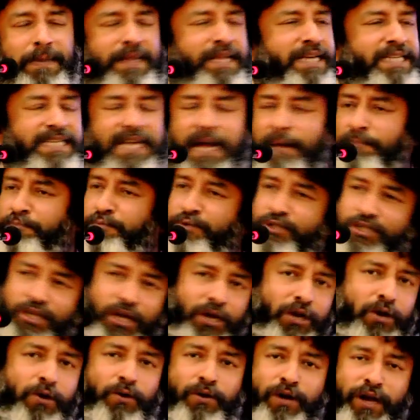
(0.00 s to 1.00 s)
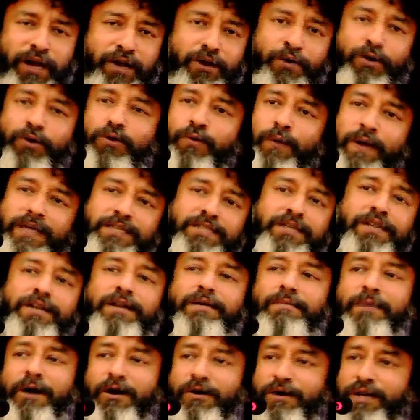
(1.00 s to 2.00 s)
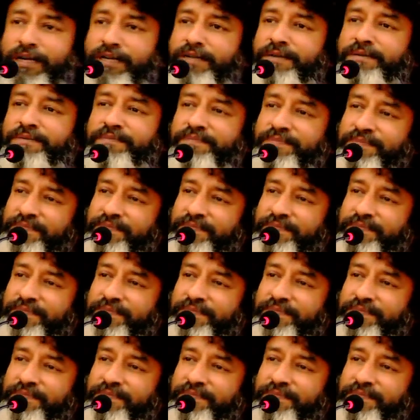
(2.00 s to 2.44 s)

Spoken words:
But there's absolutely no question about it.